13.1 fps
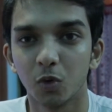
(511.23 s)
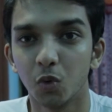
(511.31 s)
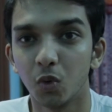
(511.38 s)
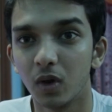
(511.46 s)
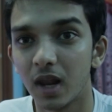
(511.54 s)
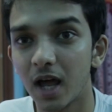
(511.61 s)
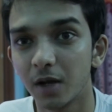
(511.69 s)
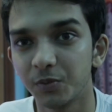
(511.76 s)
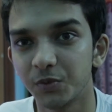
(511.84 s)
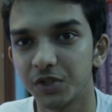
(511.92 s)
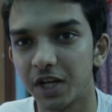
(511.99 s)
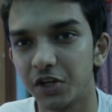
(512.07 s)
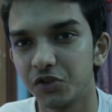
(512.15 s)
Who
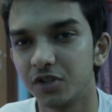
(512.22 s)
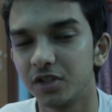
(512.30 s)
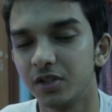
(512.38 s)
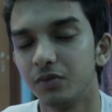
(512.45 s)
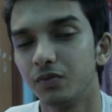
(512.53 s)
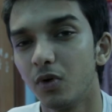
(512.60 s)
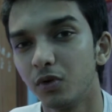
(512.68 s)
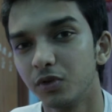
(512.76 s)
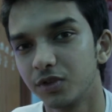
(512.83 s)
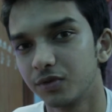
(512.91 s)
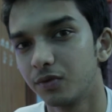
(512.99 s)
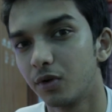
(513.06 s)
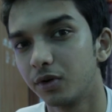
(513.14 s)
loves HTC
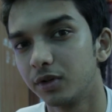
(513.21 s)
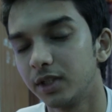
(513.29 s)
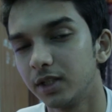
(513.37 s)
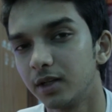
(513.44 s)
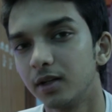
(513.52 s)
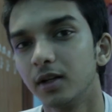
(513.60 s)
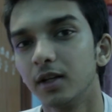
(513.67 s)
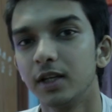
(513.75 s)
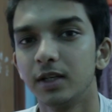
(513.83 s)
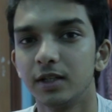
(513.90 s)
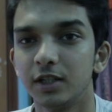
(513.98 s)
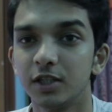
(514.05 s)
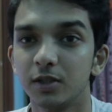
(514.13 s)
phones for their
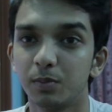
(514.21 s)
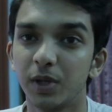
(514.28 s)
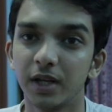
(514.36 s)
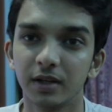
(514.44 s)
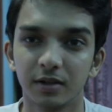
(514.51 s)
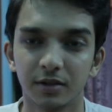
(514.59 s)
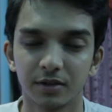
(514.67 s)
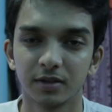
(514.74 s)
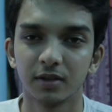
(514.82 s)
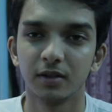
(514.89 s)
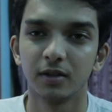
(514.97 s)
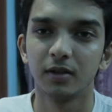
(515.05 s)
speakers.